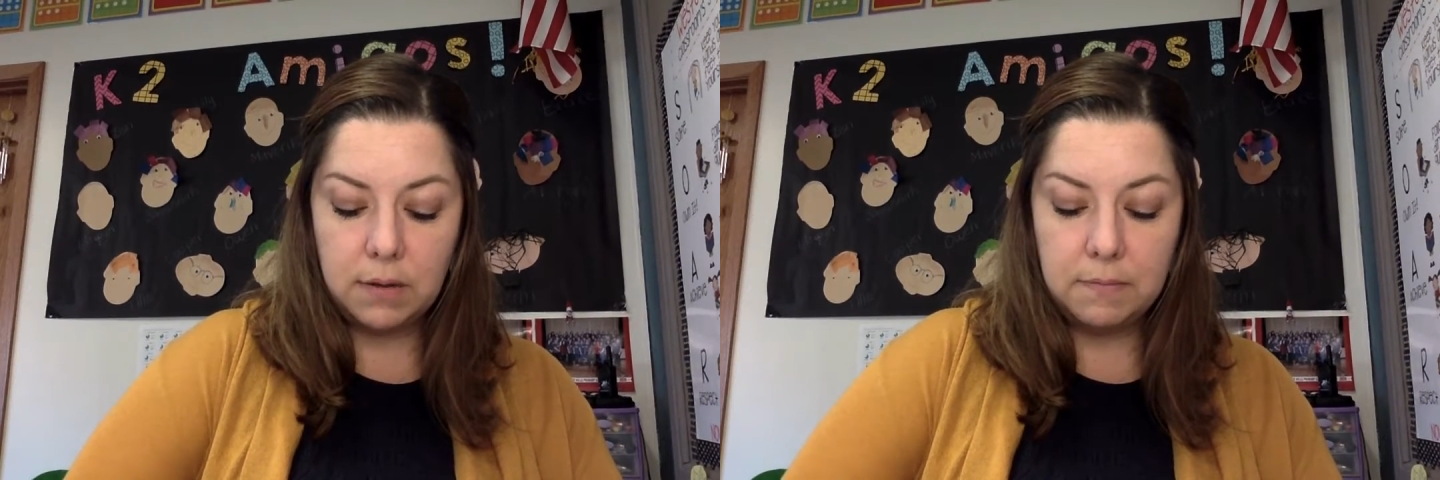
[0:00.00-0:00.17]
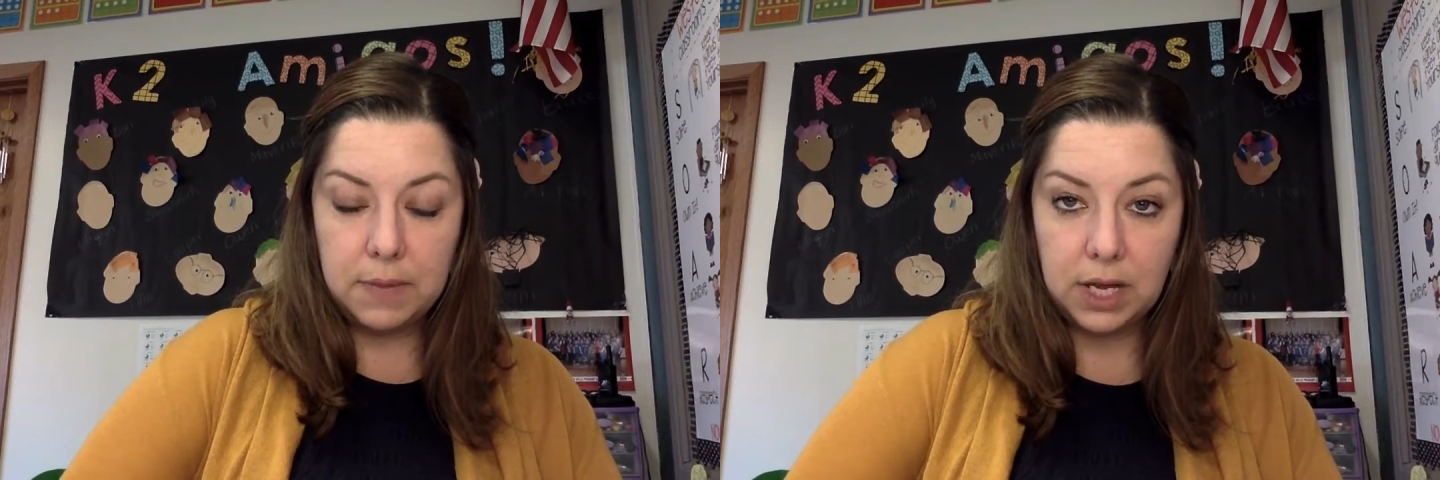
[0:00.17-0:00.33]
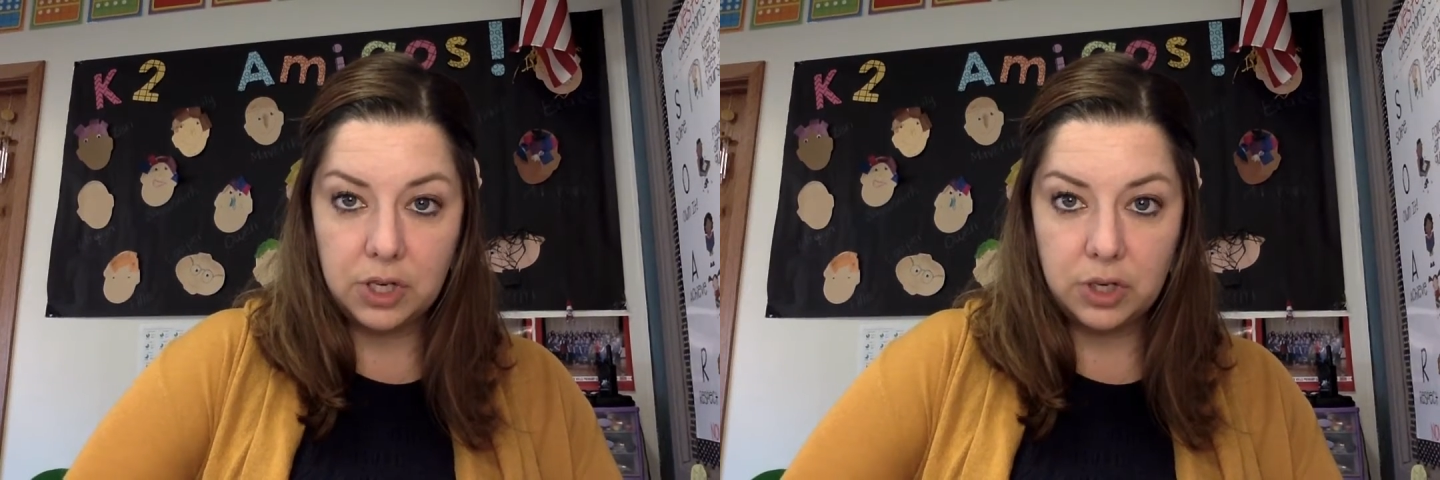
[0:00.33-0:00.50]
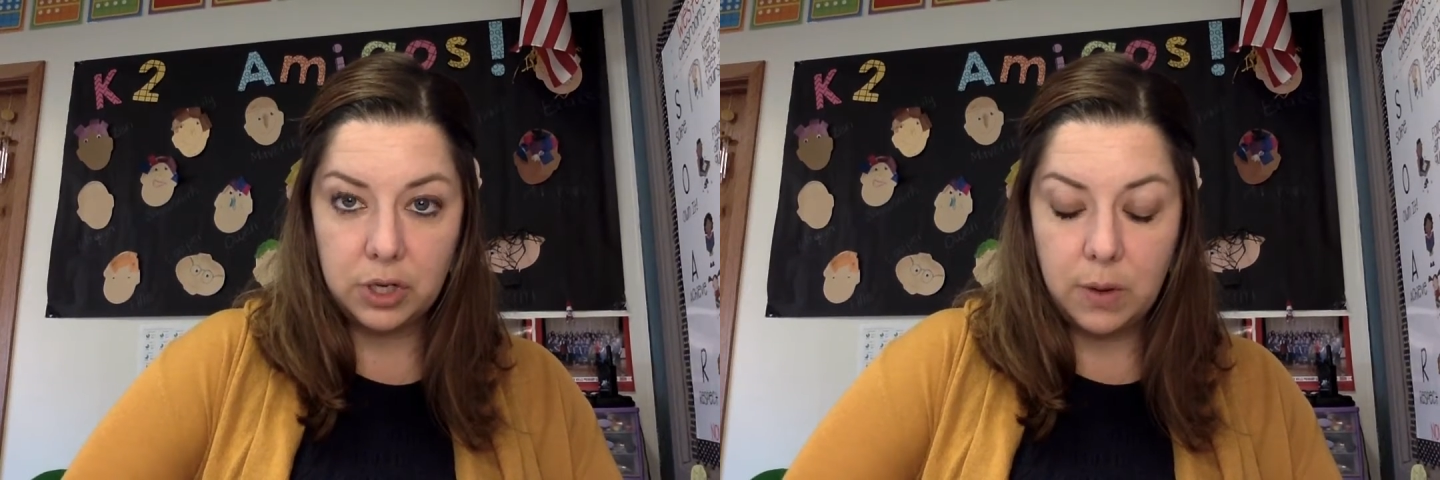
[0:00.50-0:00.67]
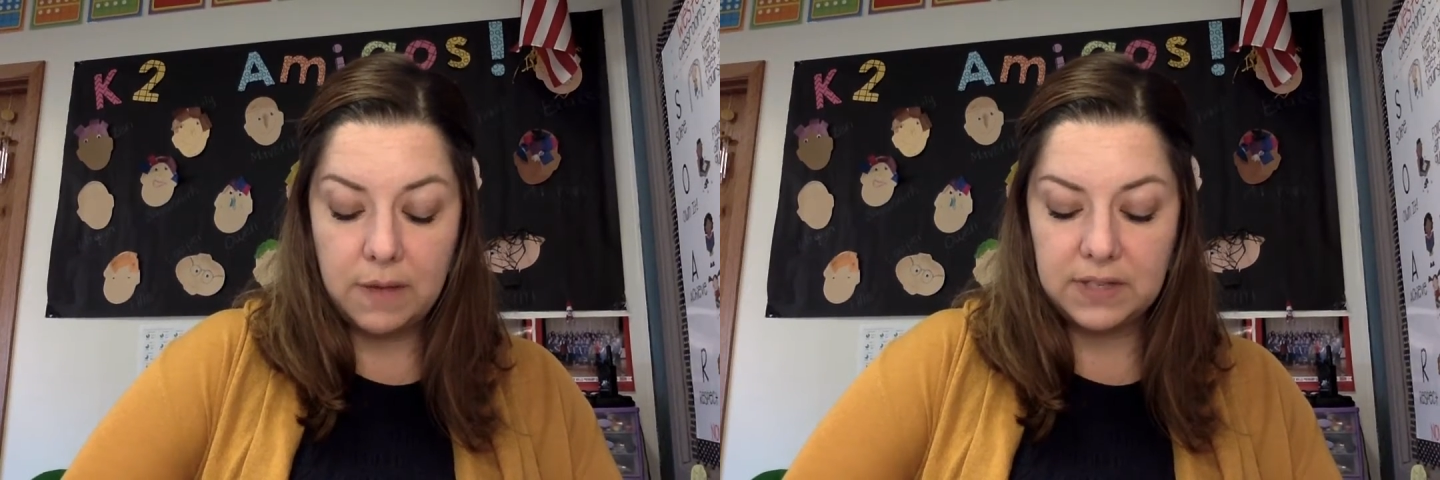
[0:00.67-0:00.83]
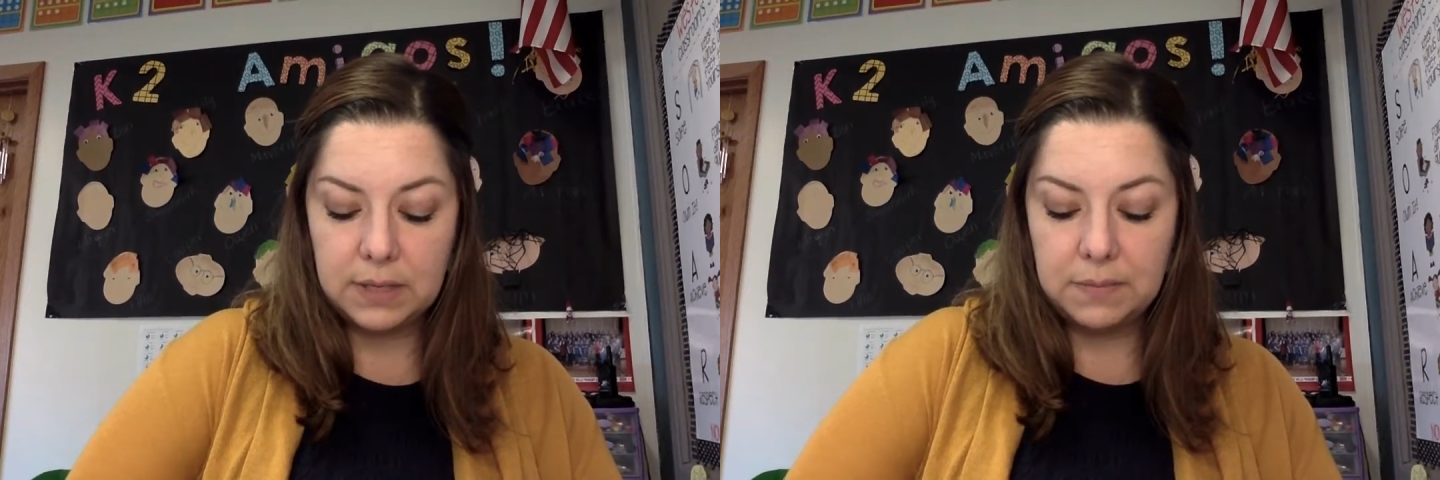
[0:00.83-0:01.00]
Make sure you
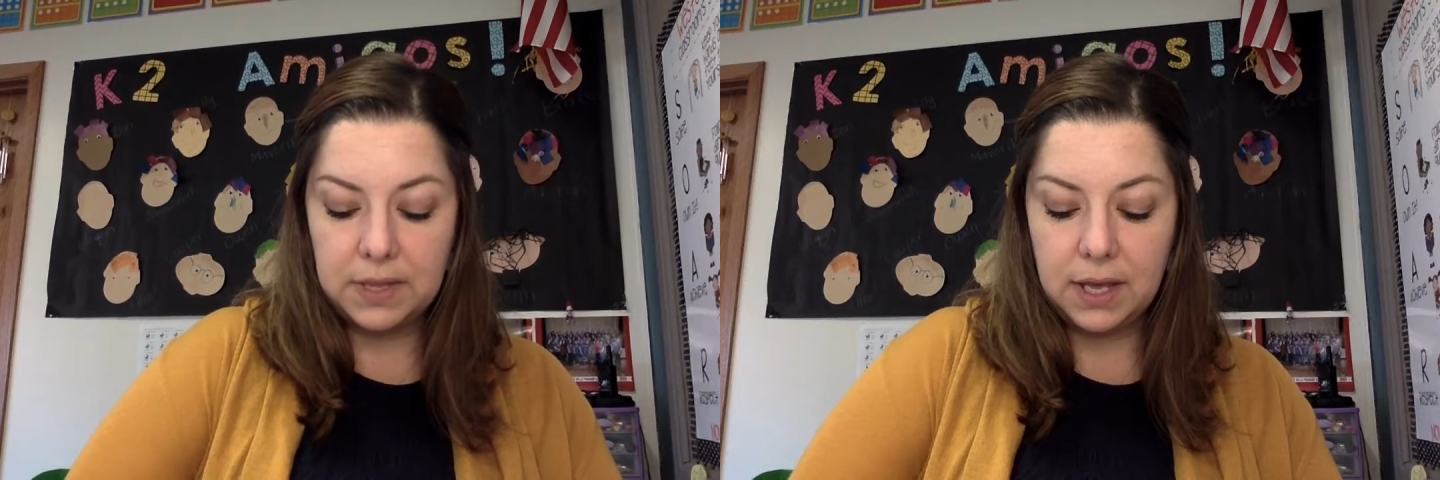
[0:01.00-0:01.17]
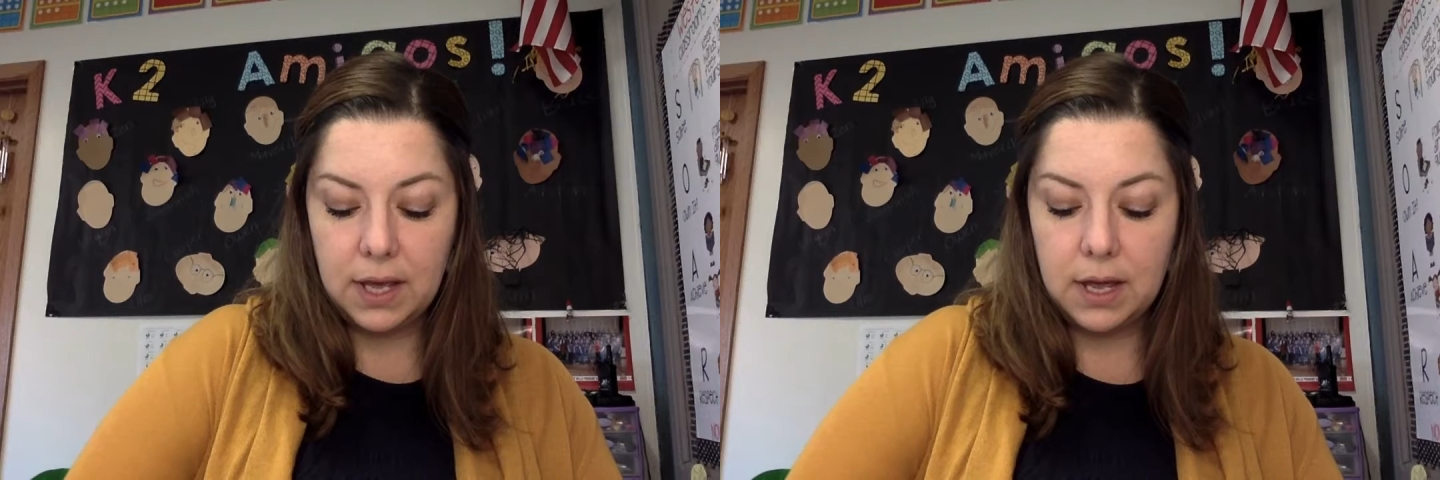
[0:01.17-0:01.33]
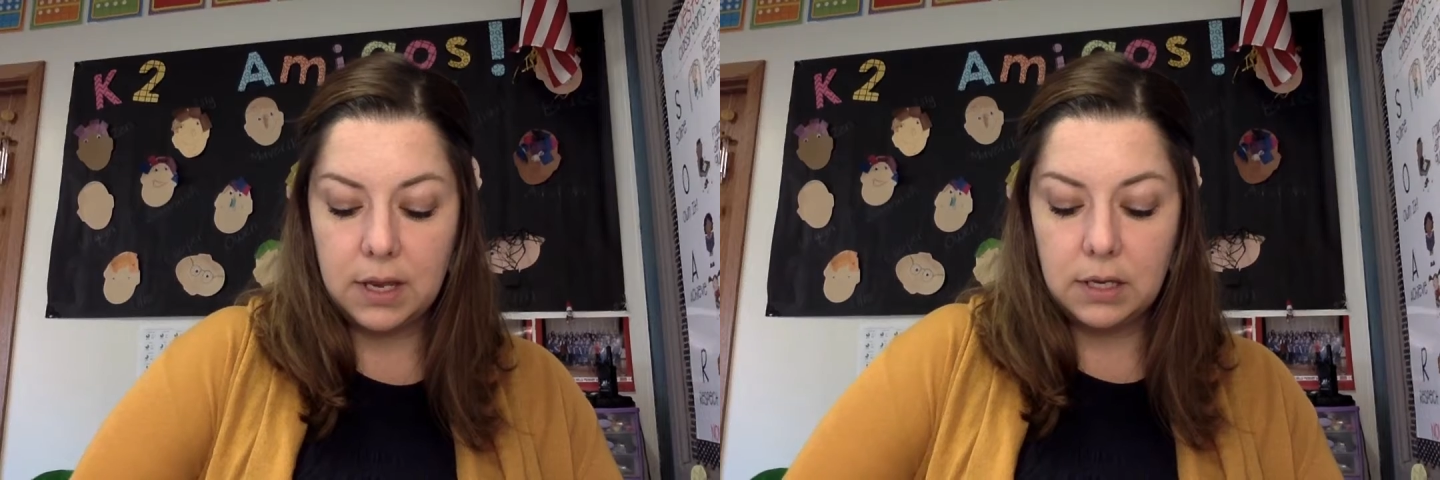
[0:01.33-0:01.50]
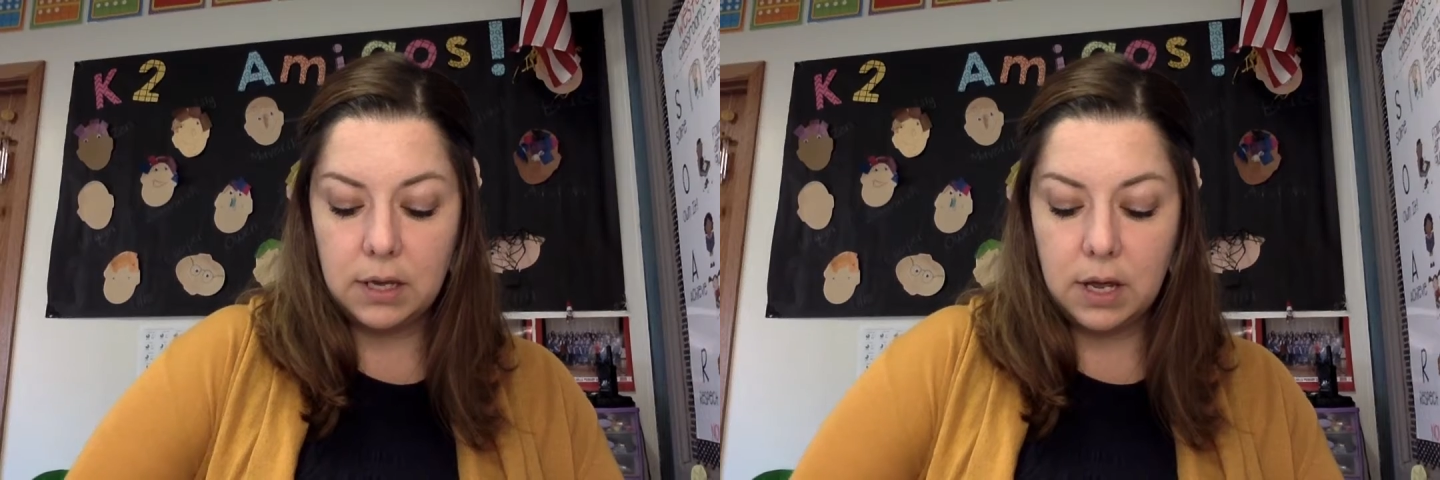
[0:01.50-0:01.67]
have something on